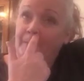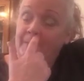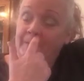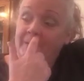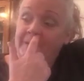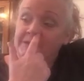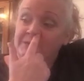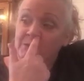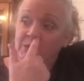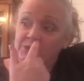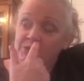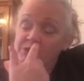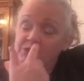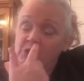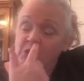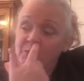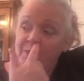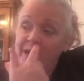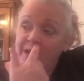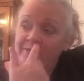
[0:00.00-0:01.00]
This one doesn't
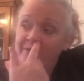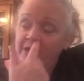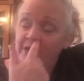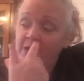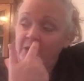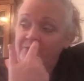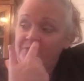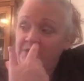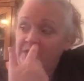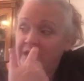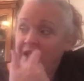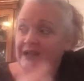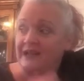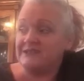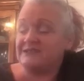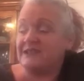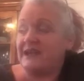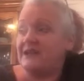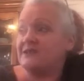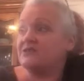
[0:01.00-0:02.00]
come out very often, like I
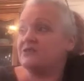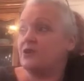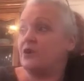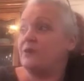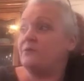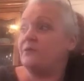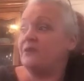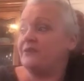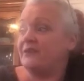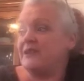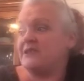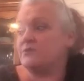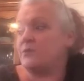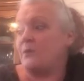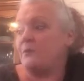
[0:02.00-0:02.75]
said, so this one